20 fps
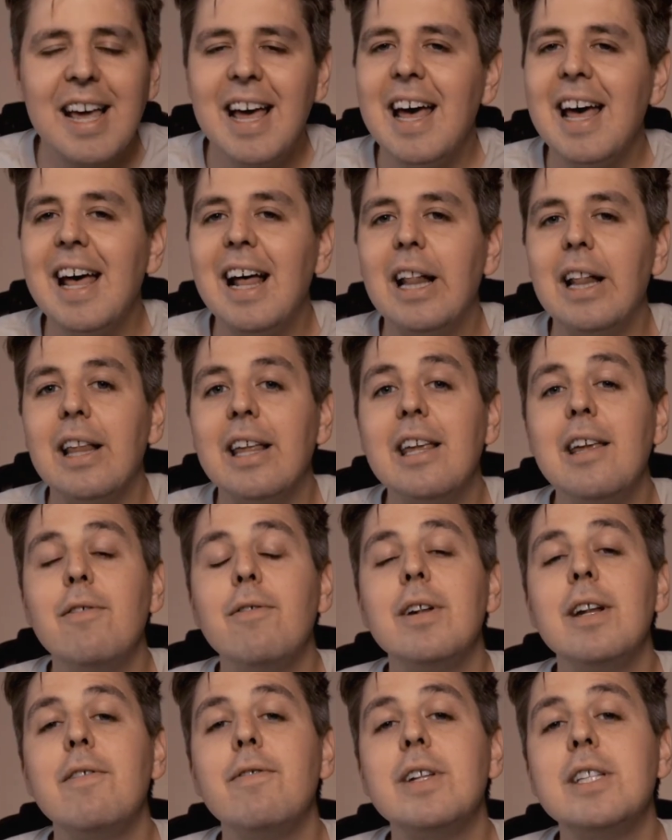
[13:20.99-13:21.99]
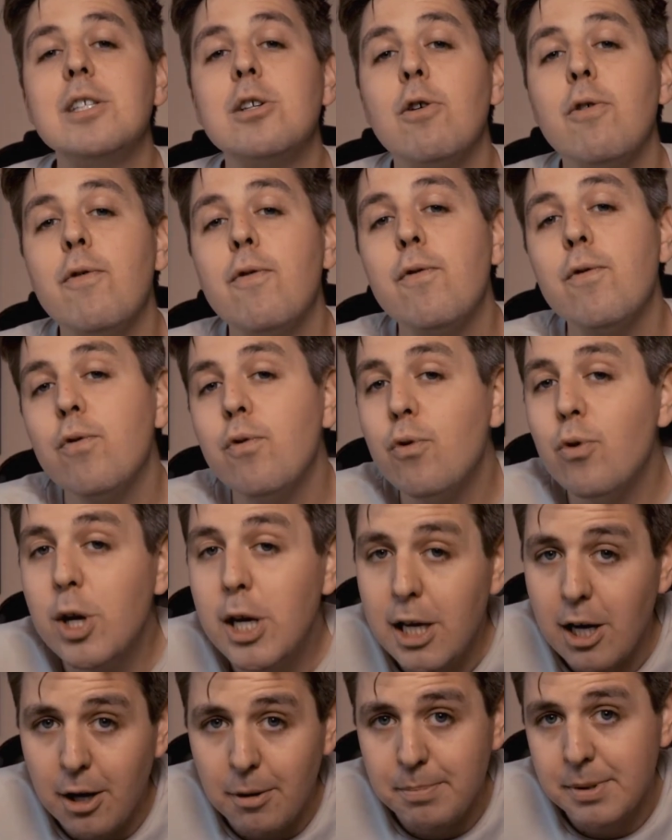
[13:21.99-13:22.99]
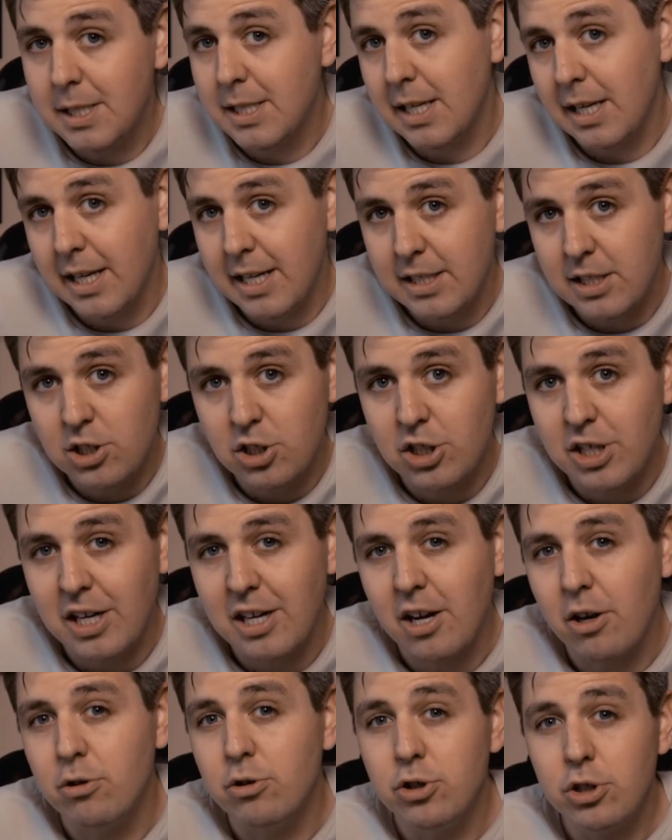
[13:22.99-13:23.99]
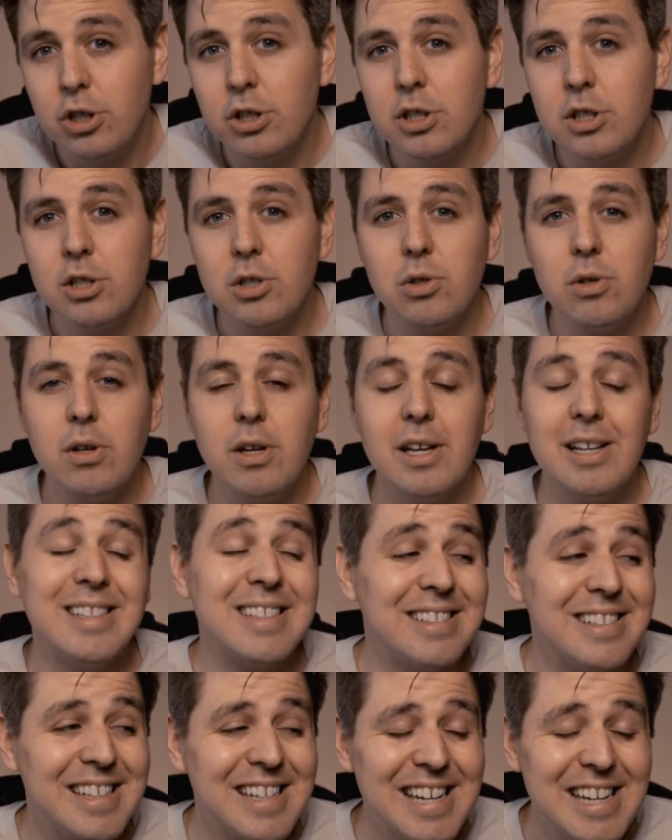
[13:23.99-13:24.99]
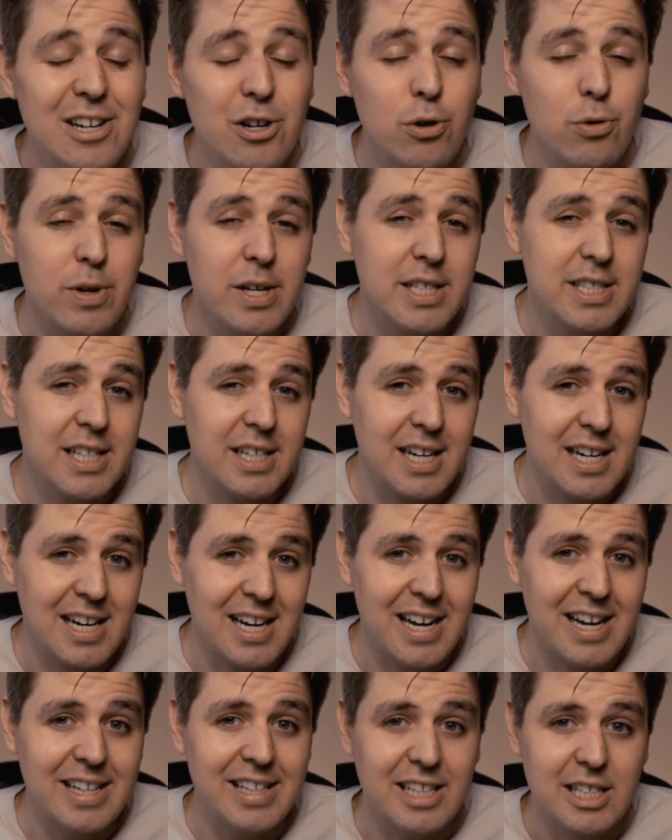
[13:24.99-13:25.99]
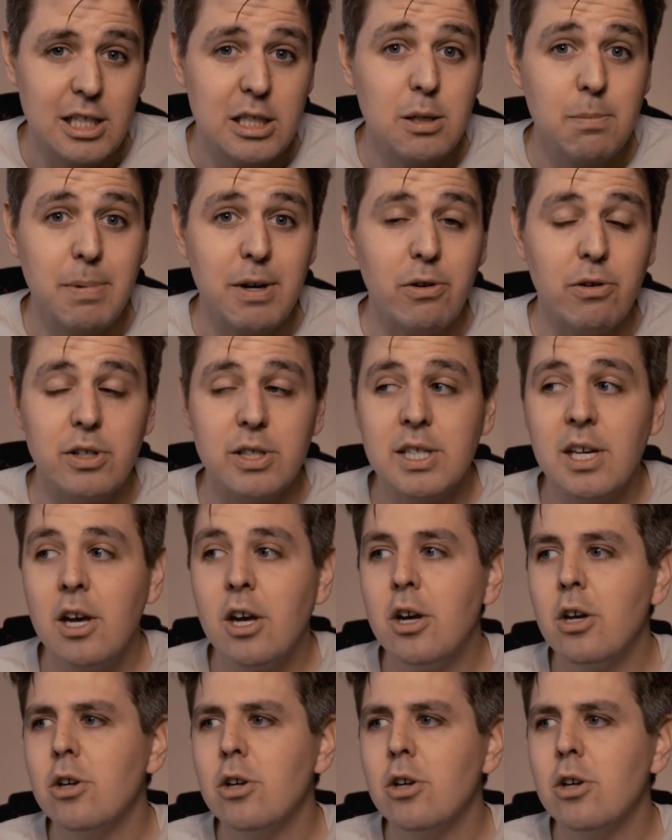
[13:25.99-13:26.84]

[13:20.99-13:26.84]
Hell, even if it's a free upsell at checkout, just to increase the client experience.